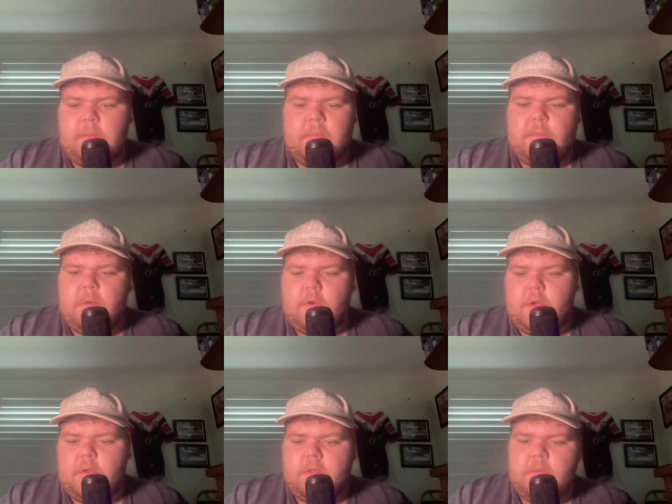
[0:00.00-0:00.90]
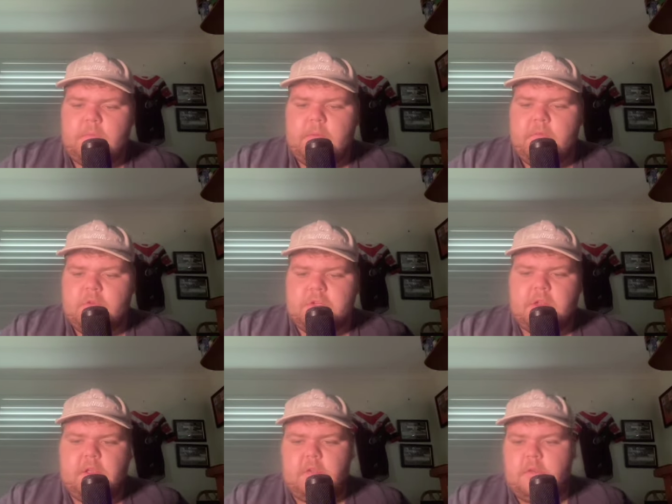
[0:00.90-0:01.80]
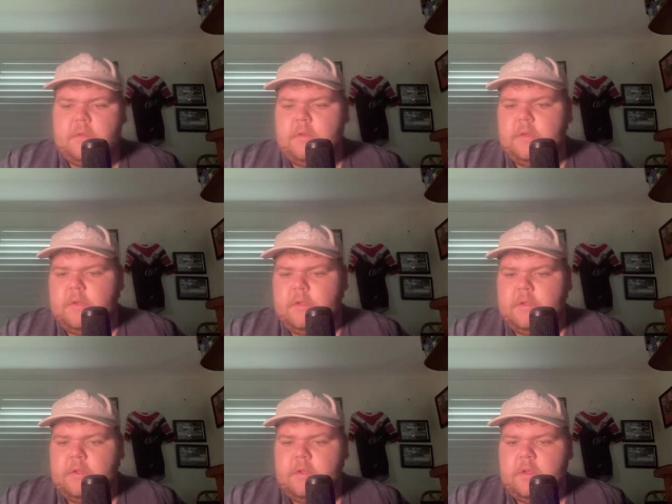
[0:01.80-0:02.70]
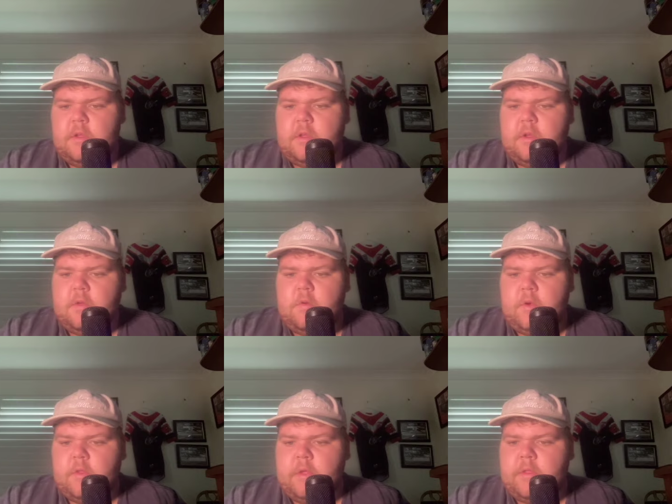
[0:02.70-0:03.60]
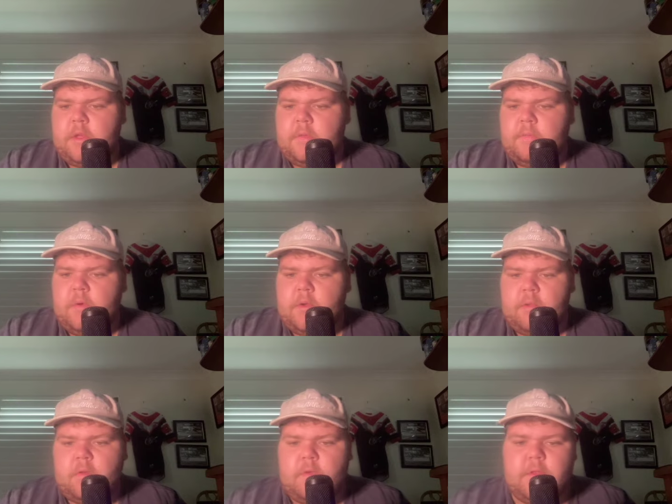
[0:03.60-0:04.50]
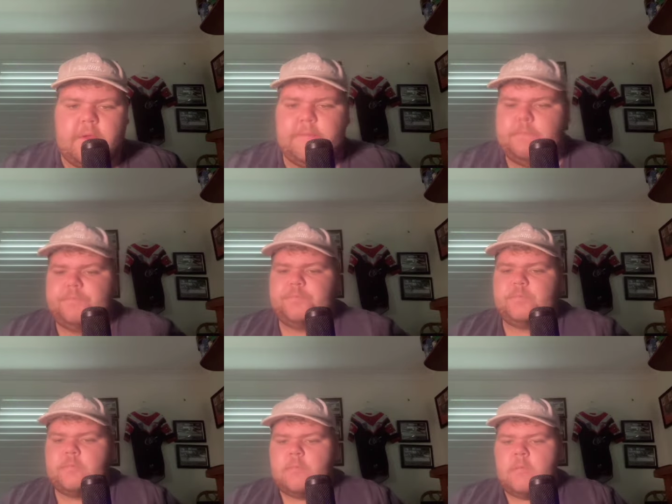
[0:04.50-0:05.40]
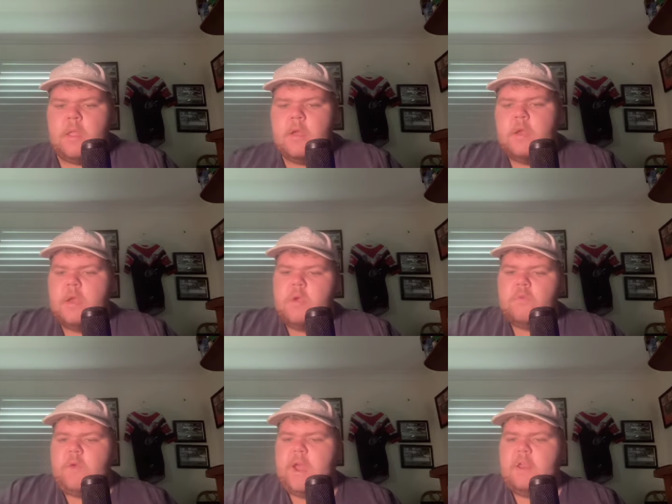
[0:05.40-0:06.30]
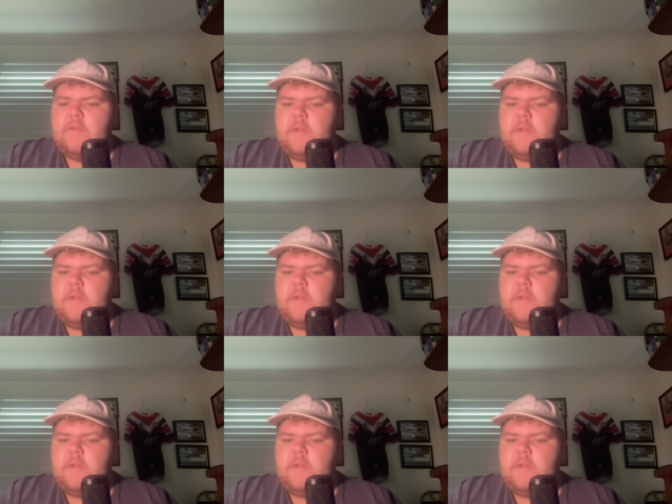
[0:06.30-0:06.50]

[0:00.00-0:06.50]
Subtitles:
tipping the Broncos, unfortunately. Always like to see the Broncos lose, though. Raiders